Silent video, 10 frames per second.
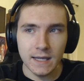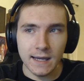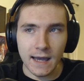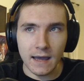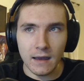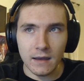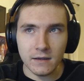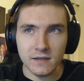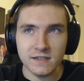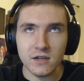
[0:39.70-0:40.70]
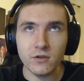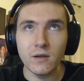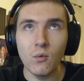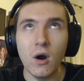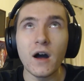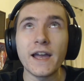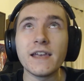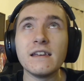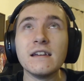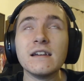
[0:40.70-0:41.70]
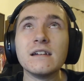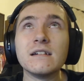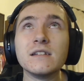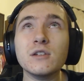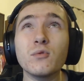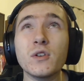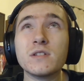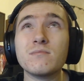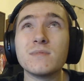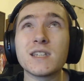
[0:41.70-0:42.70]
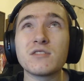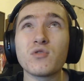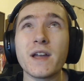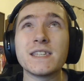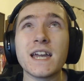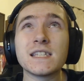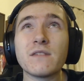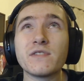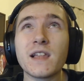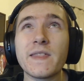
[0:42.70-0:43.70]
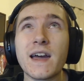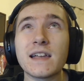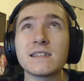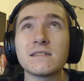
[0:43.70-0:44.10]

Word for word: Uh, considering why you would try and take something like that,